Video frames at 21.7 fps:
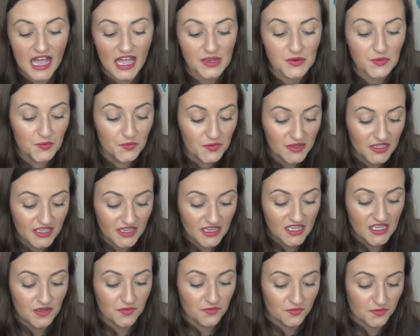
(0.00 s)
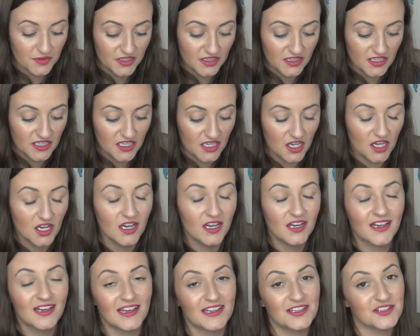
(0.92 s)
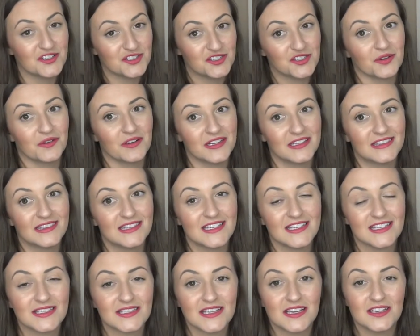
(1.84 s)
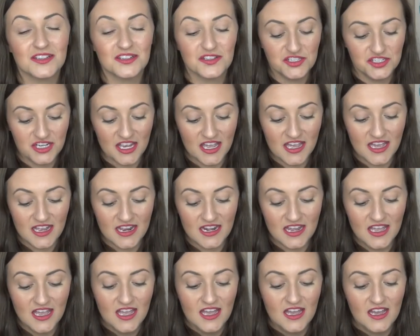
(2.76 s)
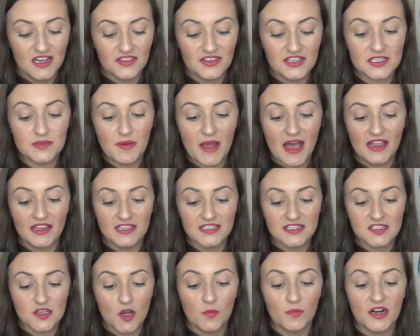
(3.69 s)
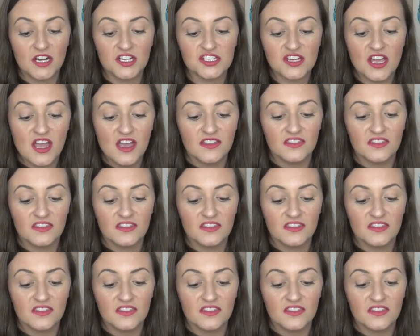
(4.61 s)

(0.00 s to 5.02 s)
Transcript: I really, really I enjoyed this shade, this palette so much.